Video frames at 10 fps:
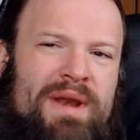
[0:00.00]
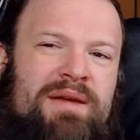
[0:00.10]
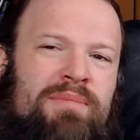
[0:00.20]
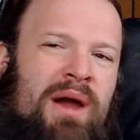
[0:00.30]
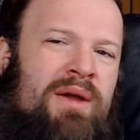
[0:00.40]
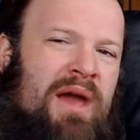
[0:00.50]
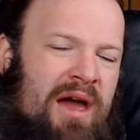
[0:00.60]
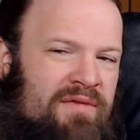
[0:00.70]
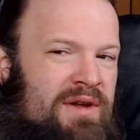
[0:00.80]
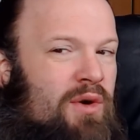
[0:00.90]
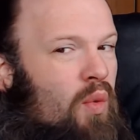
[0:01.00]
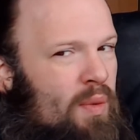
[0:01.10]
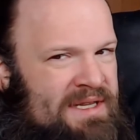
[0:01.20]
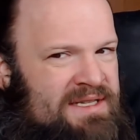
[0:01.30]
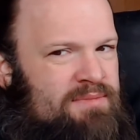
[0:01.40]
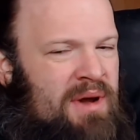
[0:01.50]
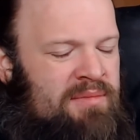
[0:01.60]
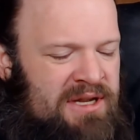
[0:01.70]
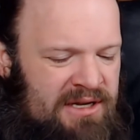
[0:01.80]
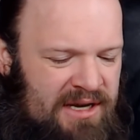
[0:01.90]
by having wits, by
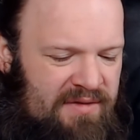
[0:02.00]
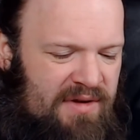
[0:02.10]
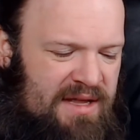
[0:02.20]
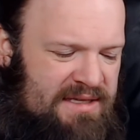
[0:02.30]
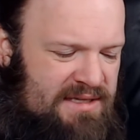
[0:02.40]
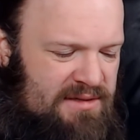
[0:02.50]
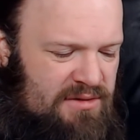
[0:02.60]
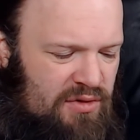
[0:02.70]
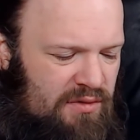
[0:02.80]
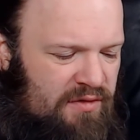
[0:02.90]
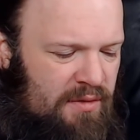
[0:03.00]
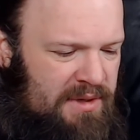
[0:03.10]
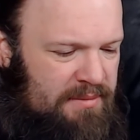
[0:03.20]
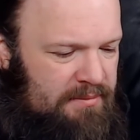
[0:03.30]
being clever. That's cool for me.